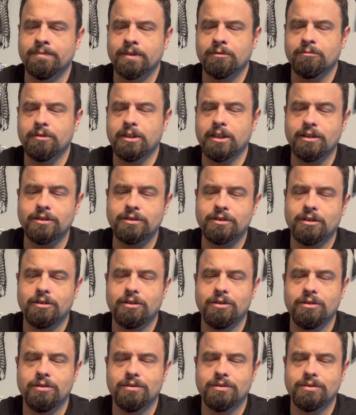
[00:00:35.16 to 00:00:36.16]
We also
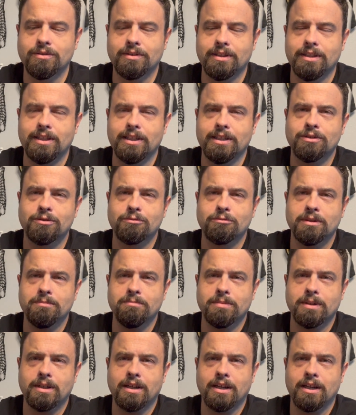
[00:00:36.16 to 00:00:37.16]
use this REM
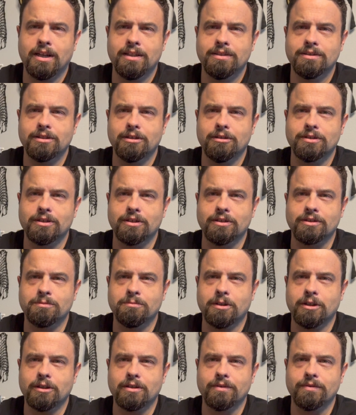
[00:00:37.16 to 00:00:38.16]
pod, so it's a
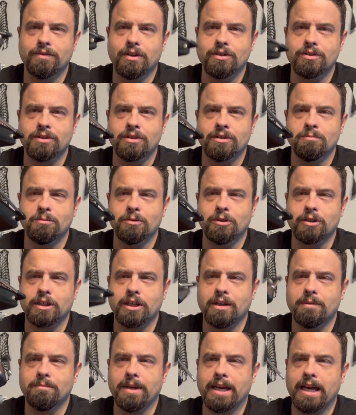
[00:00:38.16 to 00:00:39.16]
smaller version, more
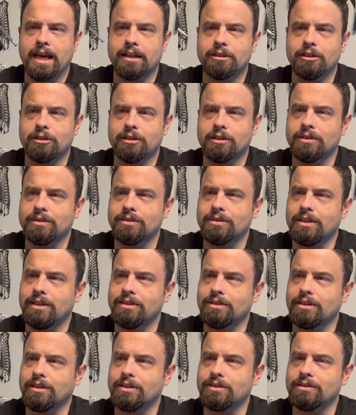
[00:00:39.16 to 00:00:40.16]
compact. You can just
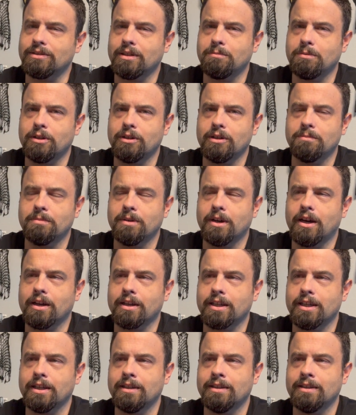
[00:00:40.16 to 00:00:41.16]
easily slip it in your
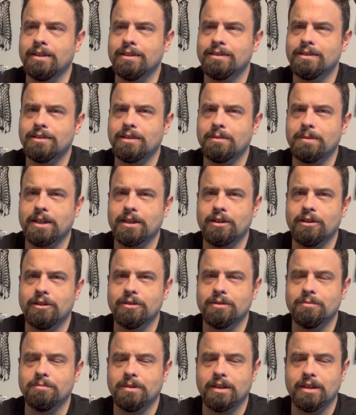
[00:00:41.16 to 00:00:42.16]
pocket. This is about
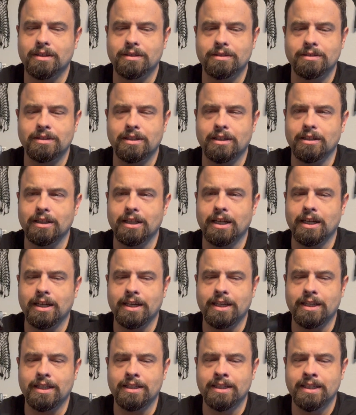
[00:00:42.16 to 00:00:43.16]
$100
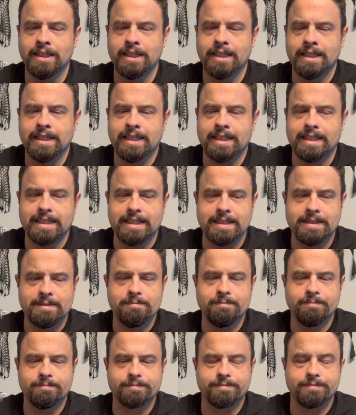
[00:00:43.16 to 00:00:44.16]
online.
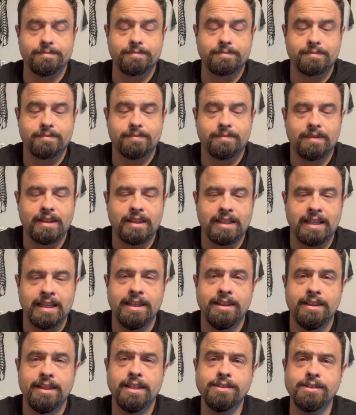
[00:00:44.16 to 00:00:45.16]

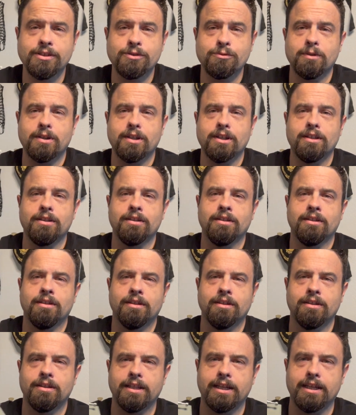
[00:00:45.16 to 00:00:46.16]
And this is one
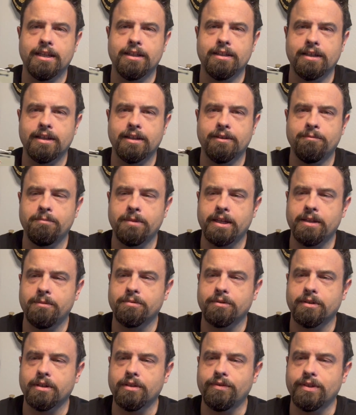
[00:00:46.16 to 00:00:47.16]
that I've made
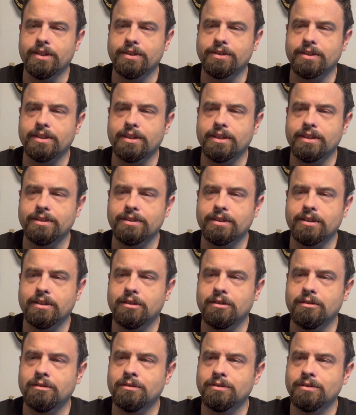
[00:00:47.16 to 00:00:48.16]
previously.
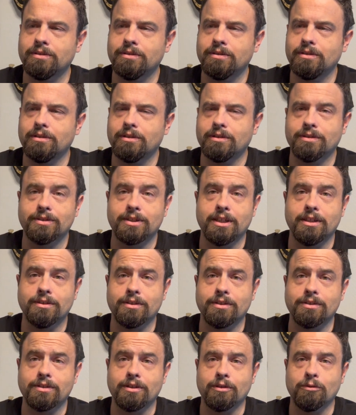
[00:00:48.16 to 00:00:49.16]
So you can see it's
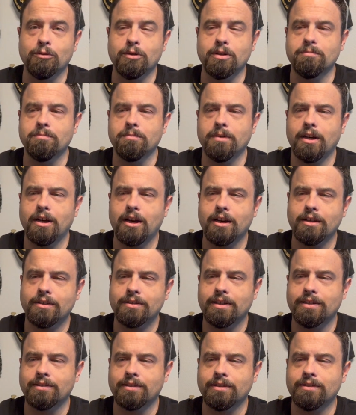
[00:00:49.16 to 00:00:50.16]
just in a wooden box,
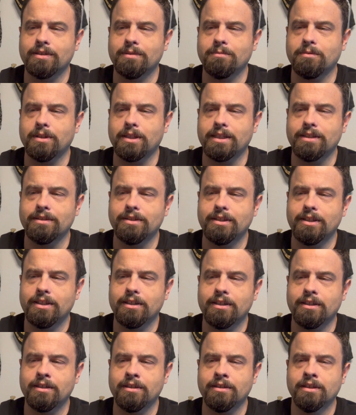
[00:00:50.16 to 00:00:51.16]
has a simple
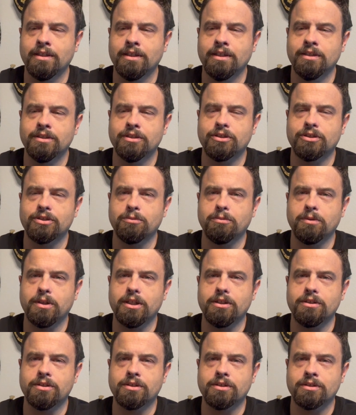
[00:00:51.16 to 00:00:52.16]
antenna,
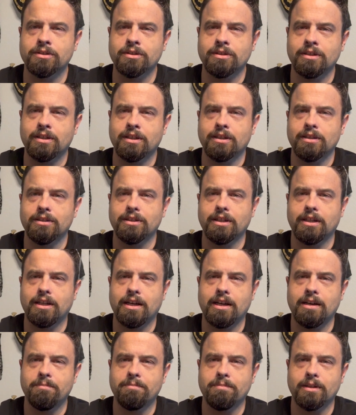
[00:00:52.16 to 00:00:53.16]
switch on
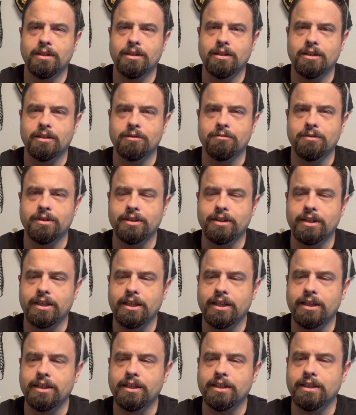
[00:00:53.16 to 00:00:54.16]
top, along with
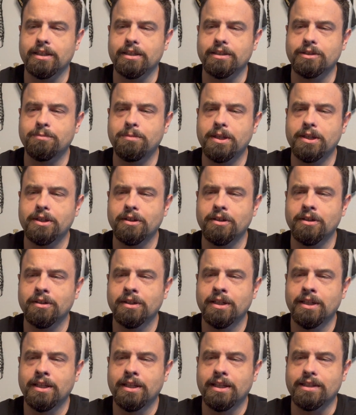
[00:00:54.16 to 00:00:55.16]
a speaker
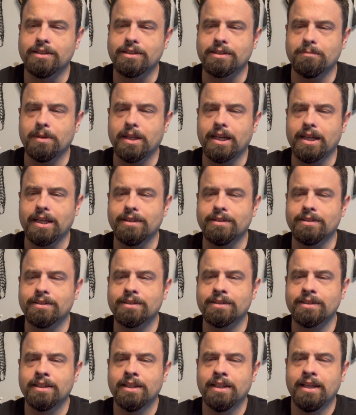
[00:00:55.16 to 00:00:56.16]
and some
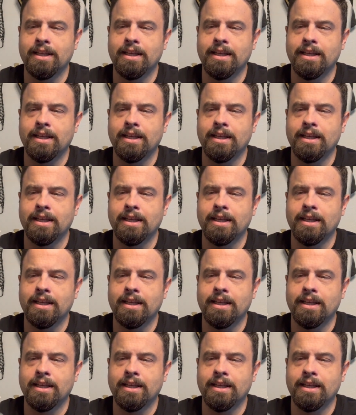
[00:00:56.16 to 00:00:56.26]
lights.